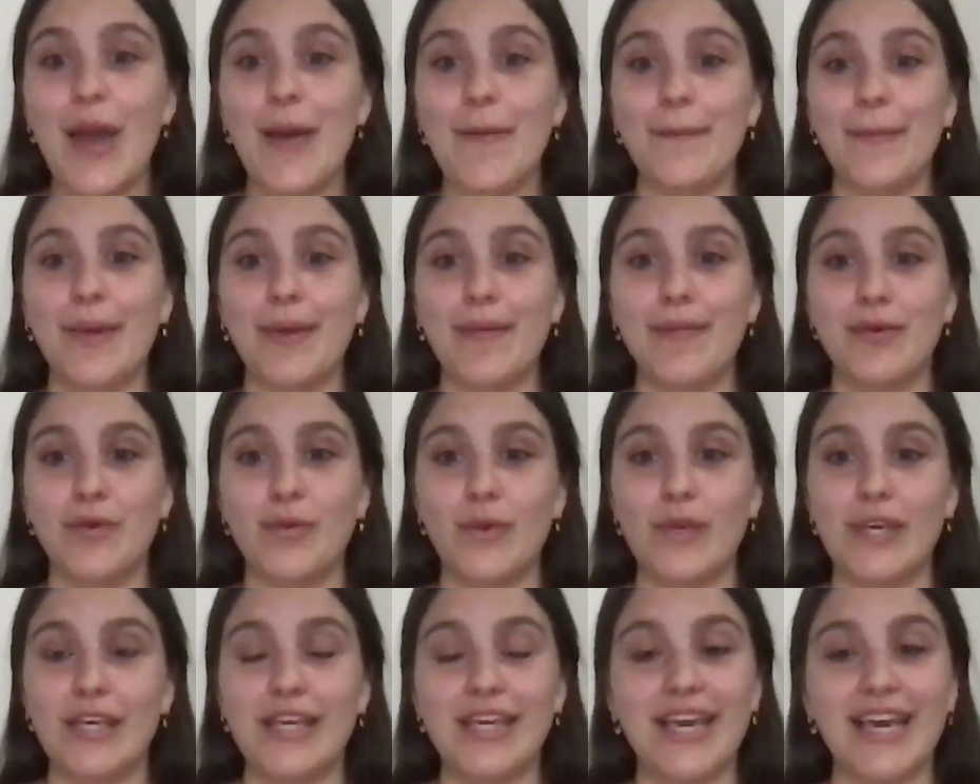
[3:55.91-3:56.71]
Maybe
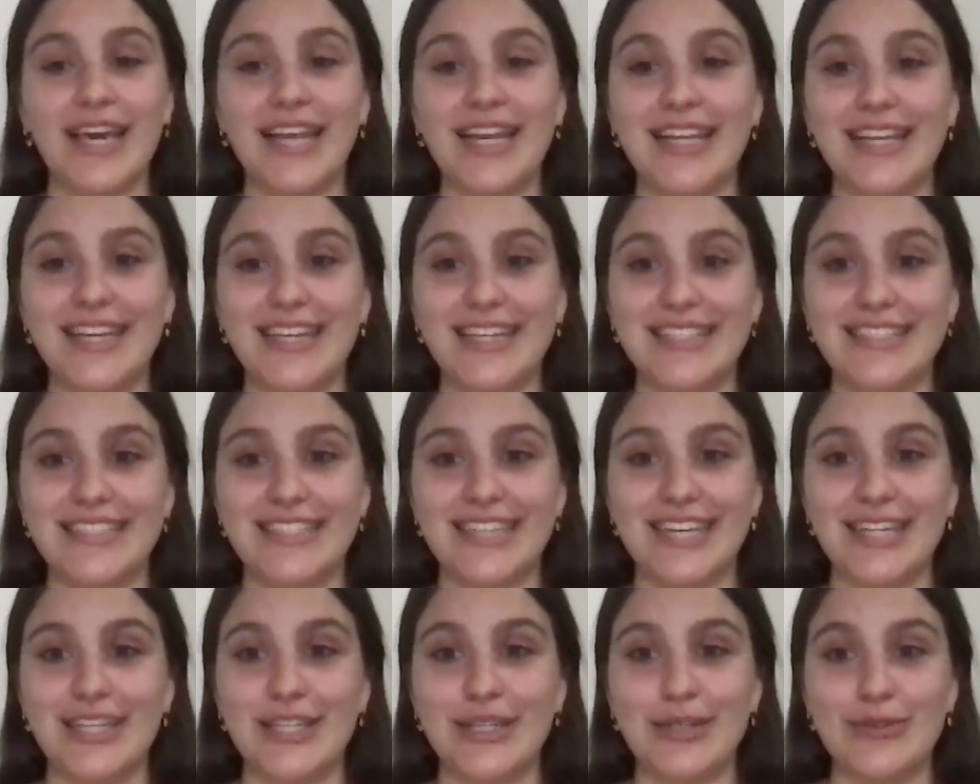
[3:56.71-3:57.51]
we can
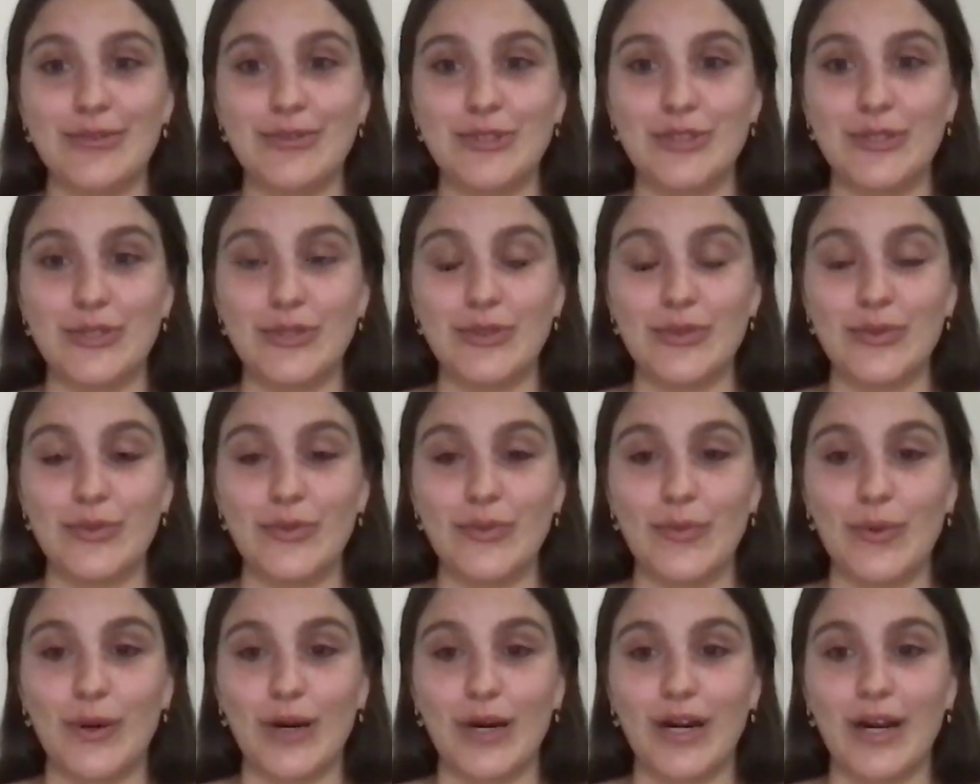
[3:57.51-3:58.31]
continue to
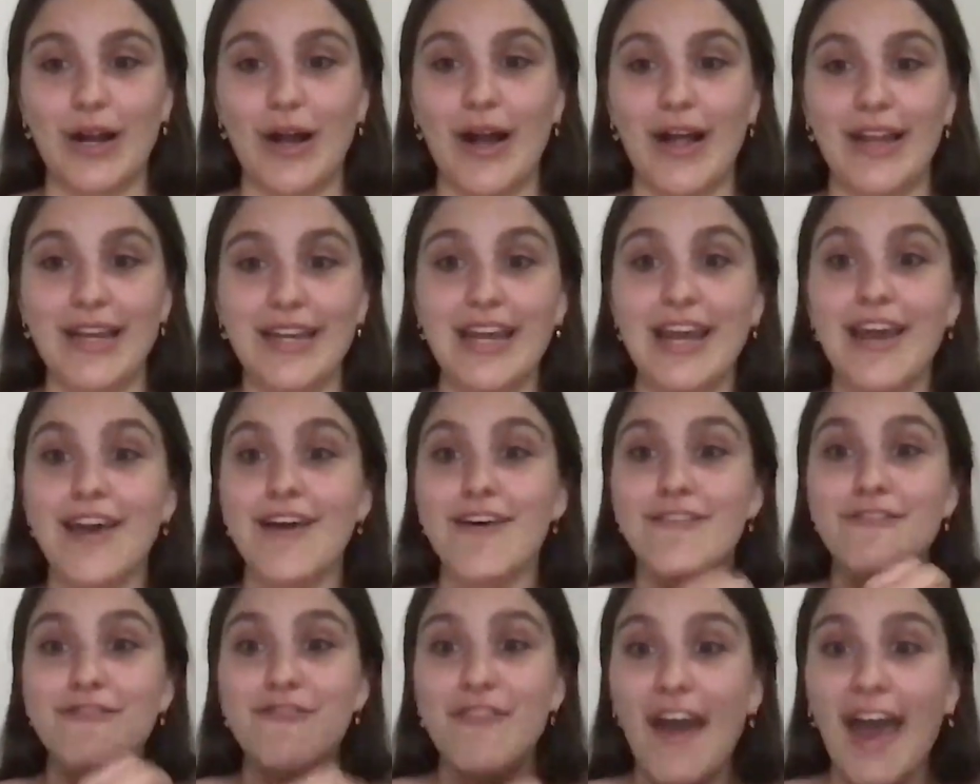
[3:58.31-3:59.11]
work on
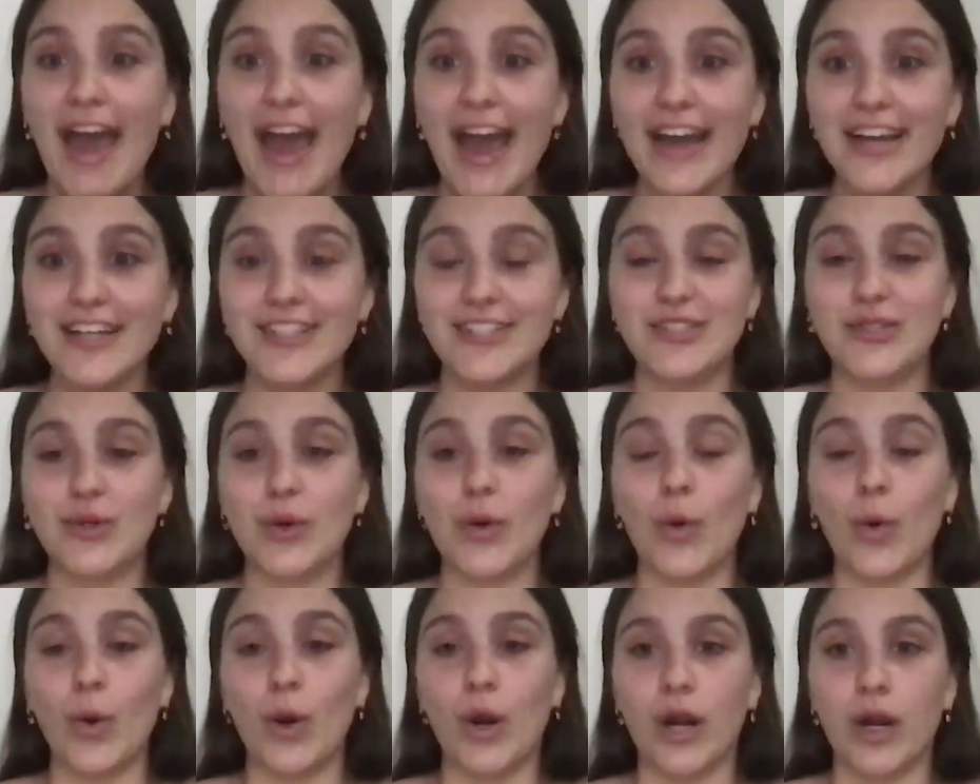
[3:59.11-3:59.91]
facts
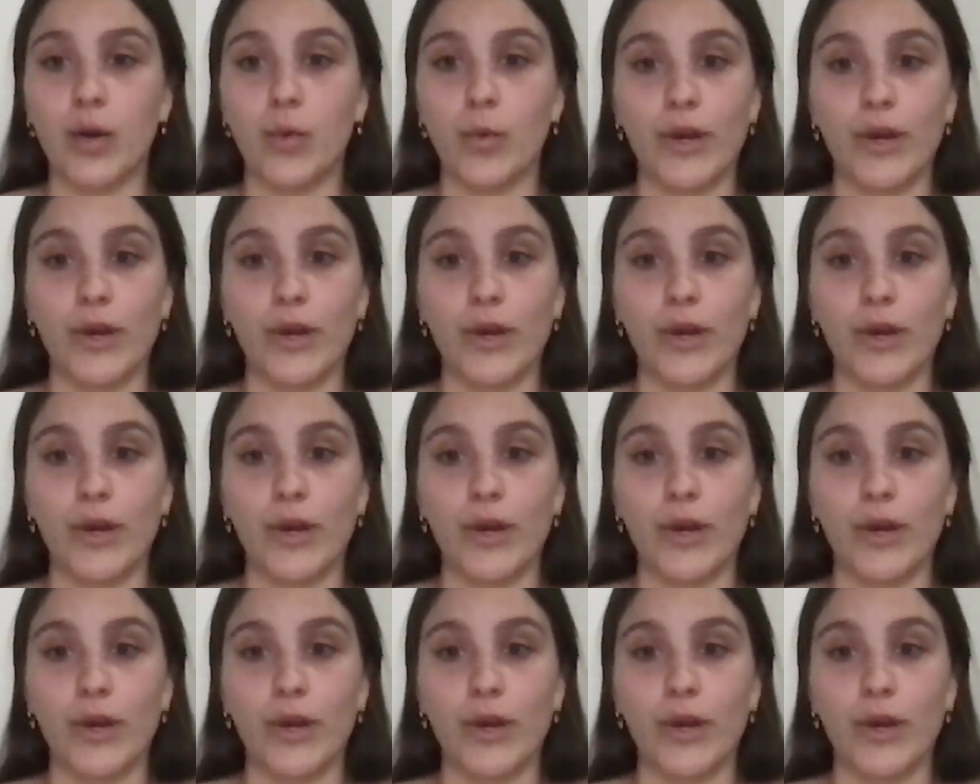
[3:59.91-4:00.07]
or